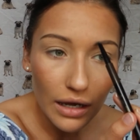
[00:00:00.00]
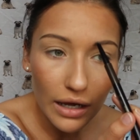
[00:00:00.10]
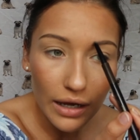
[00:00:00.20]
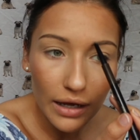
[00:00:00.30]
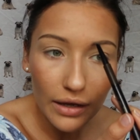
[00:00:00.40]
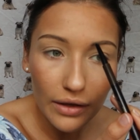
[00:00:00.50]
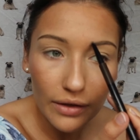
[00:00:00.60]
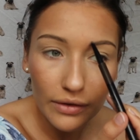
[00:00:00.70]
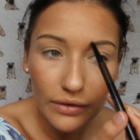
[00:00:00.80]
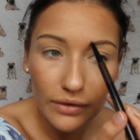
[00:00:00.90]

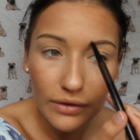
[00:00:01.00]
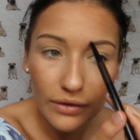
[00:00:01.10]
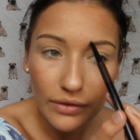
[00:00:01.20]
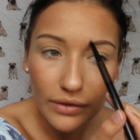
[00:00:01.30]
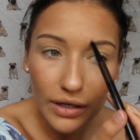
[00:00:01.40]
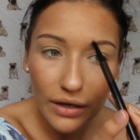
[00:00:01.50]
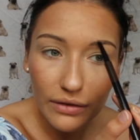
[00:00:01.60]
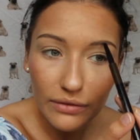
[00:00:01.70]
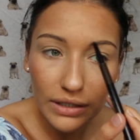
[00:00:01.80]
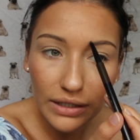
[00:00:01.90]
The
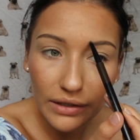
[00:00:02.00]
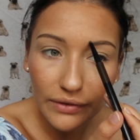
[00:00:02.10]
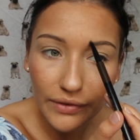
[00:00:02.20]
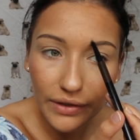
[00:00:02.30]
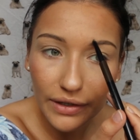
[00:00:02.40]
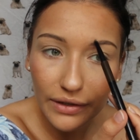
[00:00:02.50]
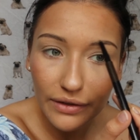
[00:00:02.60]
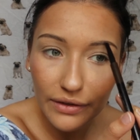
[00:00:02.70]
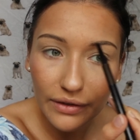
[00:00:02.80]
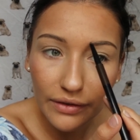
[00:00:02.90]
only
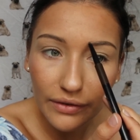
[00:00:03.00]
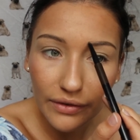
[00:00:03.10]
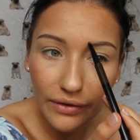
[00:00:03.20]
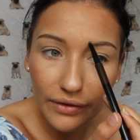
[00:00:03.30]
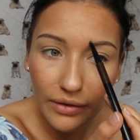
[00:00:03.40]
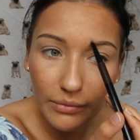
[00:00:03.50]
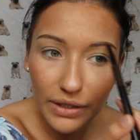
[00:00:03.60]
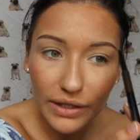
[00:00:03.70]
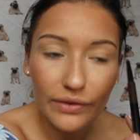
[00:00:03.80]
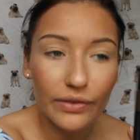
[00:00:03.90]
downside to them
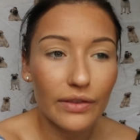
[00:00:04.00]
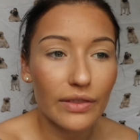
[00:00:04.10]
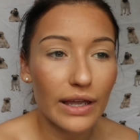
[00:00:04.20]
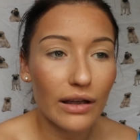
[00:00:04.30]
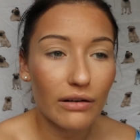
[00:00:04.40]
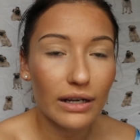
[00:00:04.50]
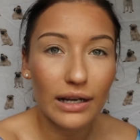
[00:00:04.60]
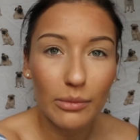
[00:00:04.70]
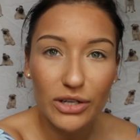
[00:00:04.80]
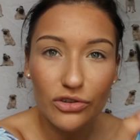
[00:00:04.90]
is that they are a
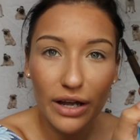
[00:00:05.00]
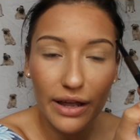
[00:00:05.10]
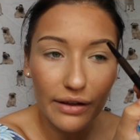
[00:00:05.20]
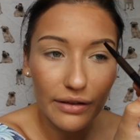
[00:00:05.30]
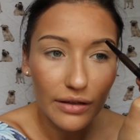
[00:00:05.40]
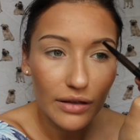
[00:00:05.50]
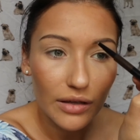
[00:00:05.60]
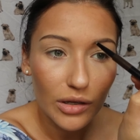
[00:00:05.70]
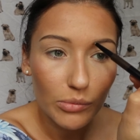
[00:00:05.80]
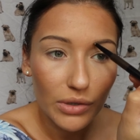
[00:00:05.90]
little bit drying.
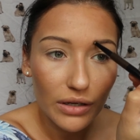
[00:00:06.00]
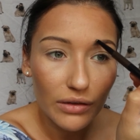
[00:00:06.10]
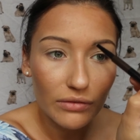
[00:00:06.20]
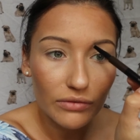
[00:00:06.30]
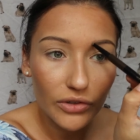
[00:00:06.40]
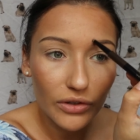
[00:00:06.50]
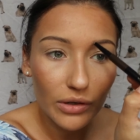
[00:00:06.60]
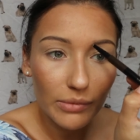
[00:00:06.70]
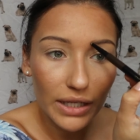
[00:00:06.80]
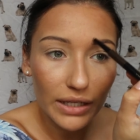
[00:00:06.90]
But do you know
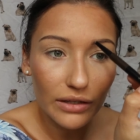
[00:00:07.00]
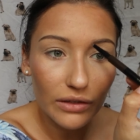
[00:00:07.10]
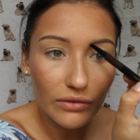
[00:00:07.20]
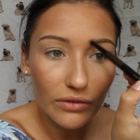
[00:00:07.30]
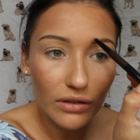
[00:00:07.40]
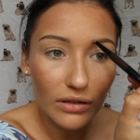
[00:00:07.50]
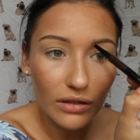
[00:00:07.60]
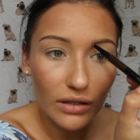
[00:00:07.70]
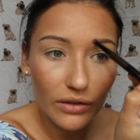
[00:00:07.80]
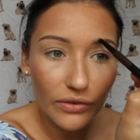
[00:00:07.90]
what I mean?
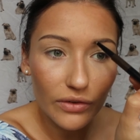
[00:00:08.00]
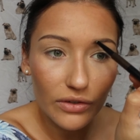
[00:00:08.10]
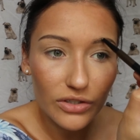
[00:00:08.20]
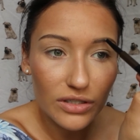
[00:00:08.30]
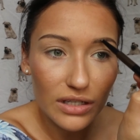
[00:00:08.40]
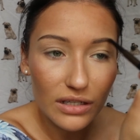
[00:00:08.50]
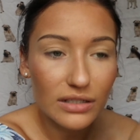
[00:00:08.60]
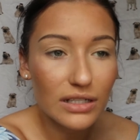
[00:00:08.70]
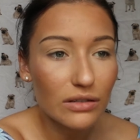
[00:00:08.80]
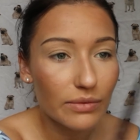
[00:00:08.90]
A girl's got to just
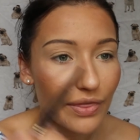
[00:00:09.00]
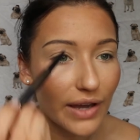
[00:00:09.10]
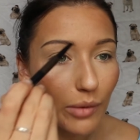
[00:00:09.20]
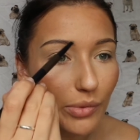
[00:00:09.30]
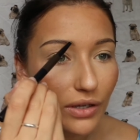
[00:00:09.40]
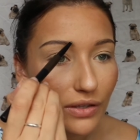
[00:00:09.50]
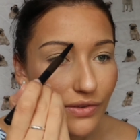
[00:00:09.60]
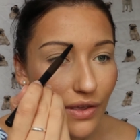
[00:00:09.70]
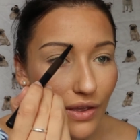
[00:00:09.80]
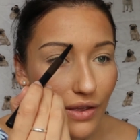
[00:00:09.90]
deal with that
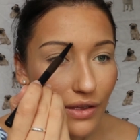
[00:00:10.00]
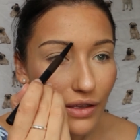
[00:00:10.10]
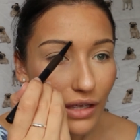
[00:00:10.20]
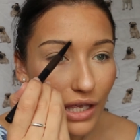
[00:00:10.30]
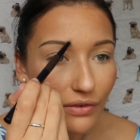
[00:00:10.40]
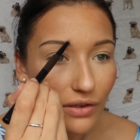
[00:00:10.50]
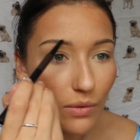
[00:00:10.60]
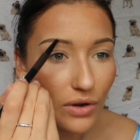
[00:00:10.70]
because if you